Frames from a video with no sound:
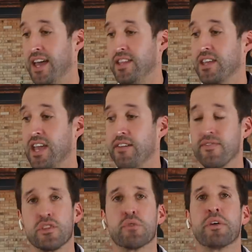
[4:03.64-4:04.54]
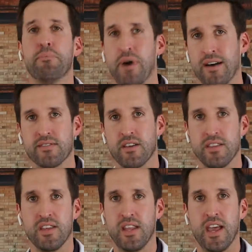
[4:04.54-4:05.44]
And they gave three puffs on
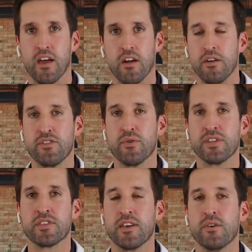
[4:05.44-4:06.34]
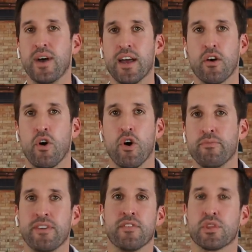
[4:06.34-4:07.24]
the inhaler, doing two at
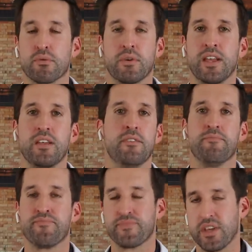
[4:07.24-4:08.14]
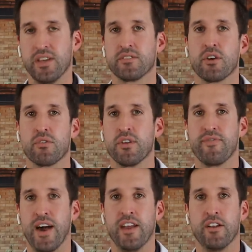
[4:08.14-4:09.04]
home, even three is totally
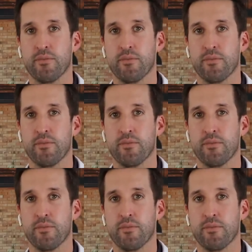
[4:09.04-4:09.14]
fine and